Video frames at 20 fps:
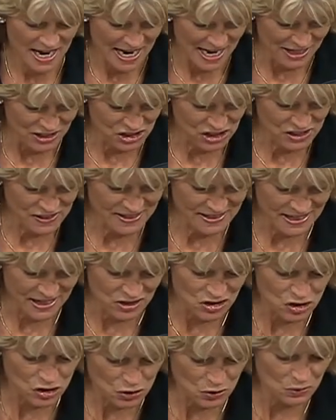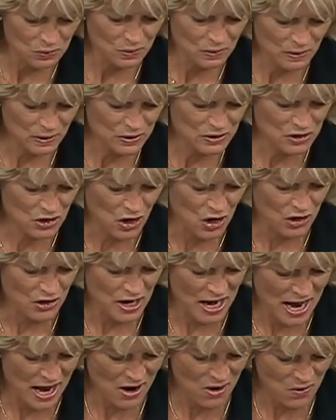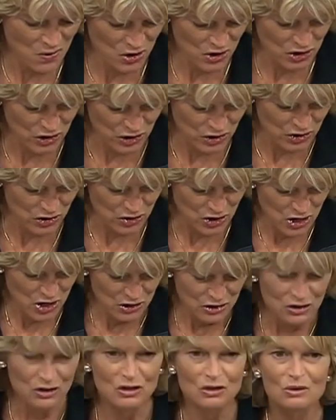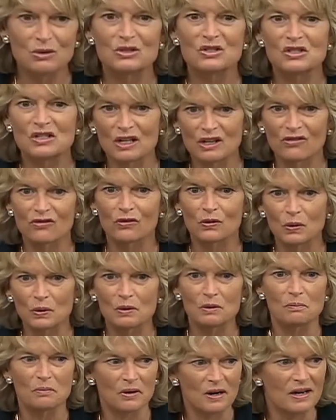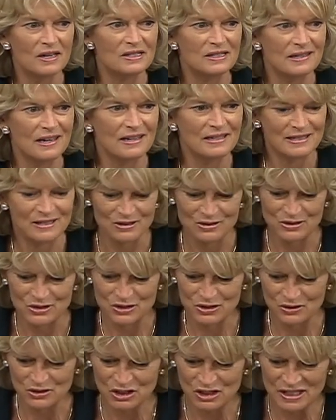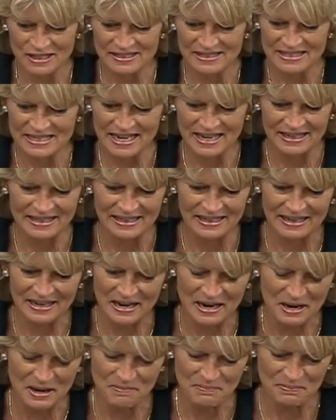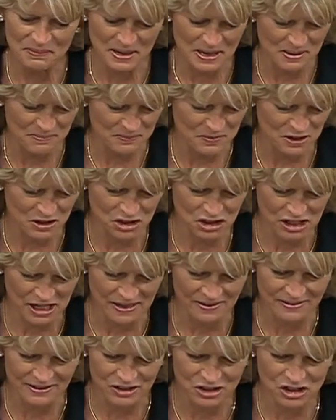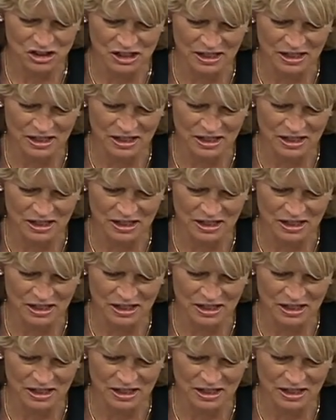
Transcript: And she said schools are now her new seafood processor. So she is taking up the challenge